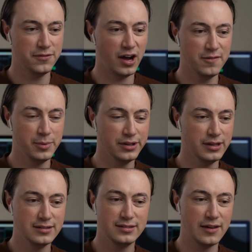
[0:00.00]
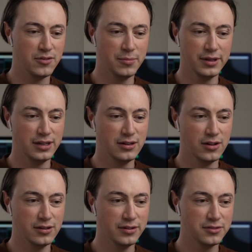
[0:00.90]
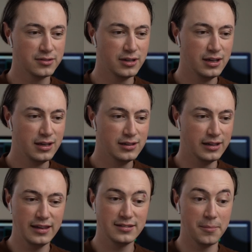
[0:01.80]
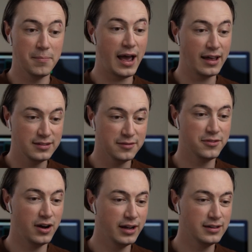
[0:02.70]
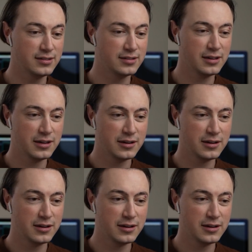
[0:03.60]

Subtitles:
$5 billion, $7 billion. These are massive fines.